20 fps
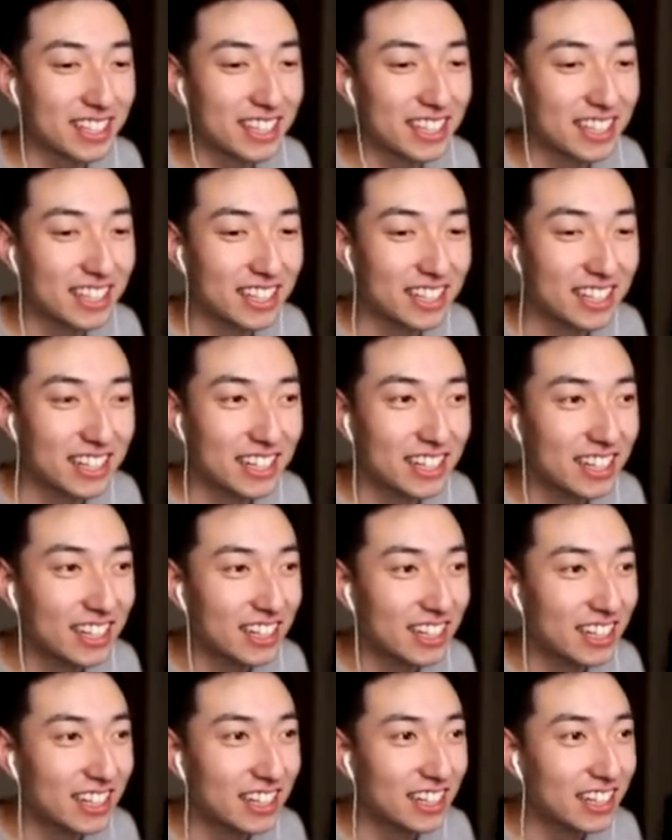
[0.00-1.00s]

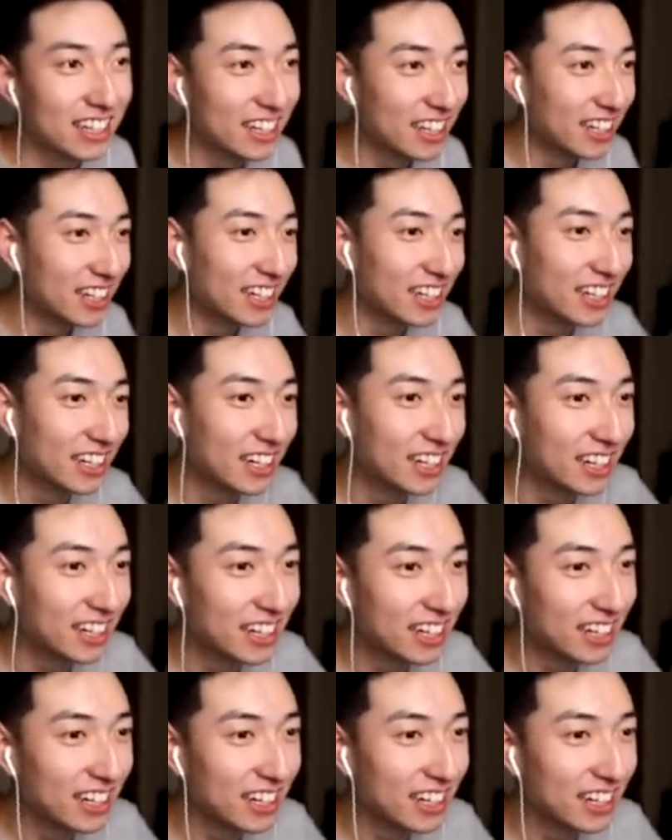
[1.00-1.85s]
(silence)